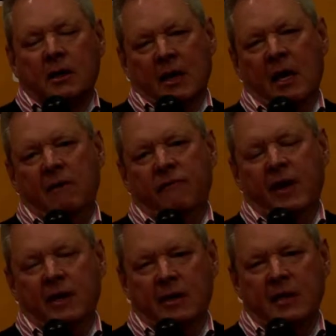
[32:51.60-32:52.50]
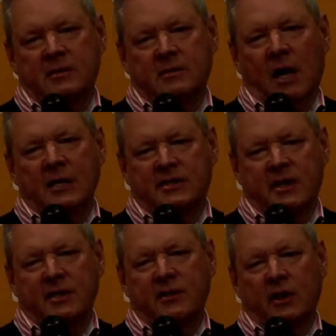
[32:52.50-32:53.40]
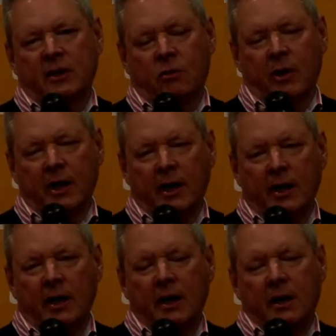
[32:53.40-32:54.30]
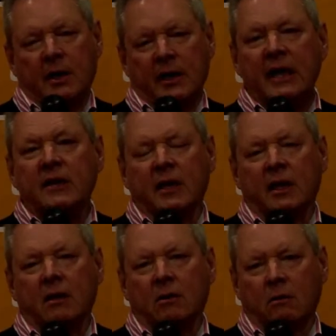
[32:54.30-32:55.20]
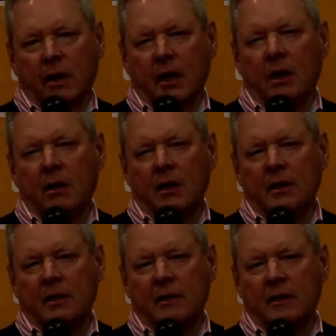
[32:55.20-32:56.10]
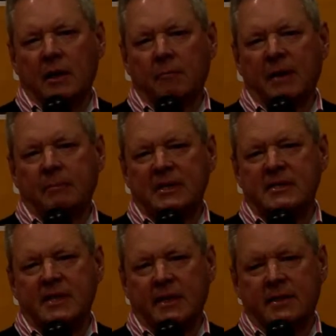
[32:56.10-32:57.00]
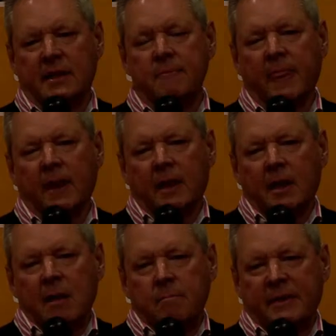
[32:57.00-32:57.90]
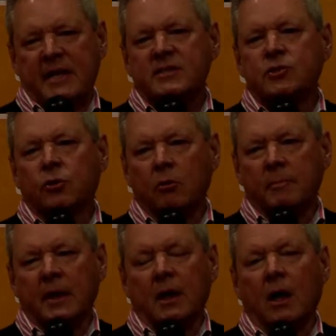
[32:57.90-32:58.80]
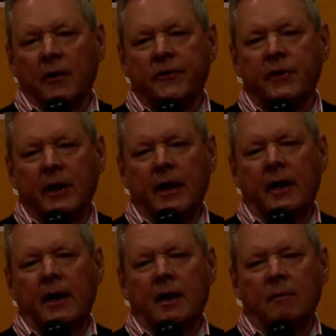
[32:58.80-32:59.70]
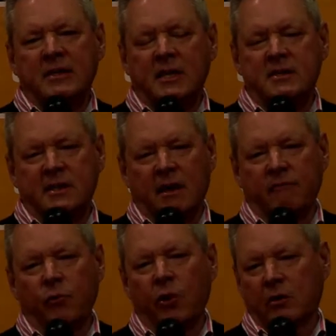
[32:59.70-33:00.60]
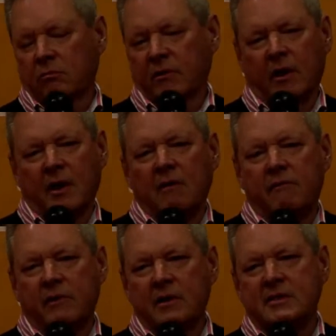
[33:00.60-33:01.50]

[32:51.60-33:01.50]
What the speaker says: have had, as I said, quite a lengthy career in the public sector, but that's taught me a lot. As I said, I've worked with various